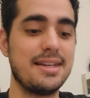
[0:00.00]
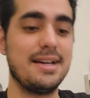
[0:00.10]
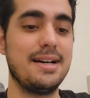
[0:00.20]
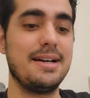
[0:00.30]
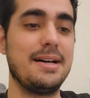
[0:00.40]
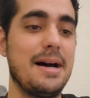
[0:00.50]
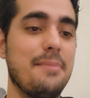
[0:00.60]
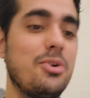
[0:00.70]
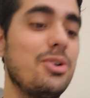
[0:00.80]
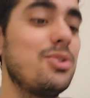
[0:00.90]
uh,
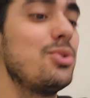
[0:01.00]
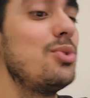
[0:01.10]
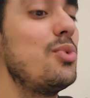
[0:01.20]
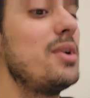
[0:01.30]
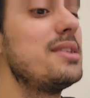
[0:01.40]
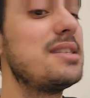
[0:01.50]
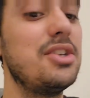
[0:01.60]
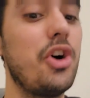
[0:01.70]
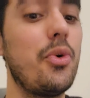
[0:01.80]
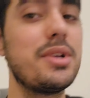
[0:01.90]
I'm going to do what
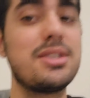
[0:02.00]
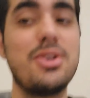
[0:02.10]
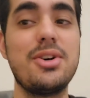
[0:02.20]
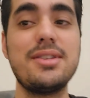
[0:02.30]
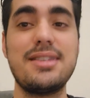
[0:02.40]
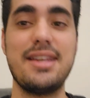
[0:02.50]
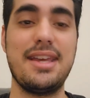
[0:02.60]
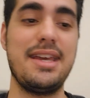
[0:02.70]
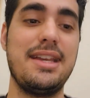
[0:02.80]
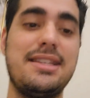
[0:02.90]
she always does
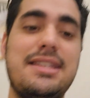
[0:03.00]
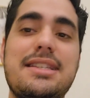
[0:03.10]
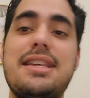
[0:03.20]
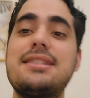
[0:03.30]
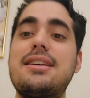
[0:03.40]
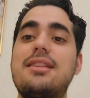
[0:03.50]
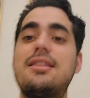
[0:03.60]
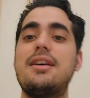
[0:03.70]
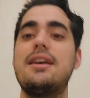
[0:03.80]
and she says that